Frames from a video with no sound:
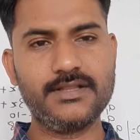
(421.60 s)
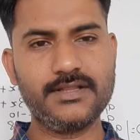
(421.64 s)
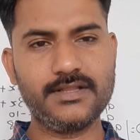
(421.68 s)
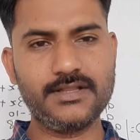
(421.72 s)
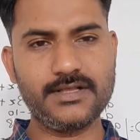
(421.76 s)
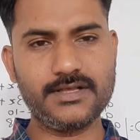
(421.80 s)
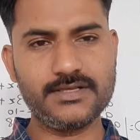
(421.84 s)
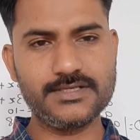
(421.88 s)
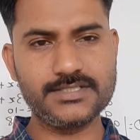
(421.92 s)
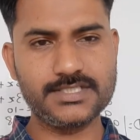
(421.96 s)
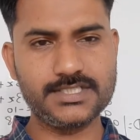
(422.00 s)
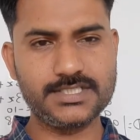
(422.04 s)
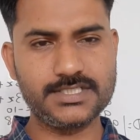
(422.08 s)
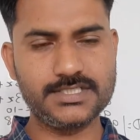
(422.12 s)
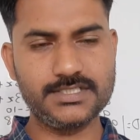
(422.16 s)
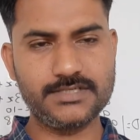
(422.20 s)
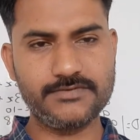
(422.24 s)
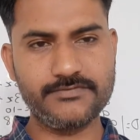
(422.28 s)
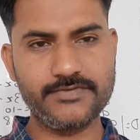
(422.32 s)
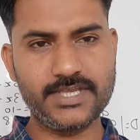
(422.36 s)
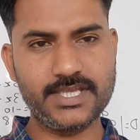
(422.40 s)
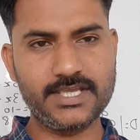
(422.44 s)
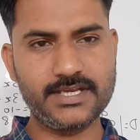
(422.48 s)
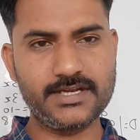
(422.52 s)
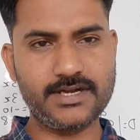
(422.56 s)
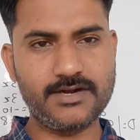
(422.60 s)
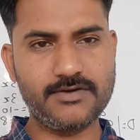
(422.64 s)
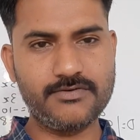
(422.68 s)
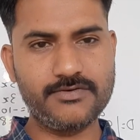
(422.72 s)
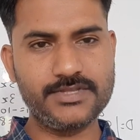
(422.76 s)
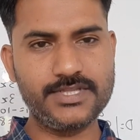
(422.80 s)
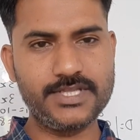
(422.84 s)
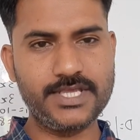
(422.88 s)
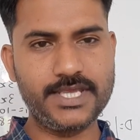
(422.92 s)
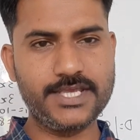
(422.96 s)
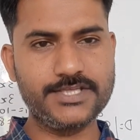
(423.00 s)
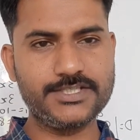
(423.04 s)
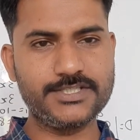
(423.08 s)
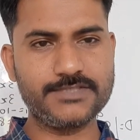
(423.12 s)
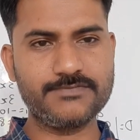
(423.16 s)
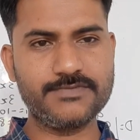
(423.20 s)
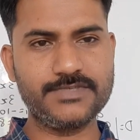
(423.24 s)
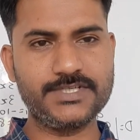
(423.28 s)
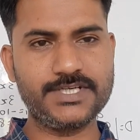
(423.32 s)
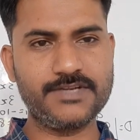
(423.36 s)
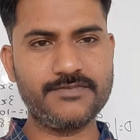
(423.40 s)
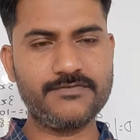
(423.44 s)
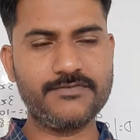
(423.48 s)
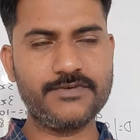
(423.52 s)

consider, we can count the age of the tree.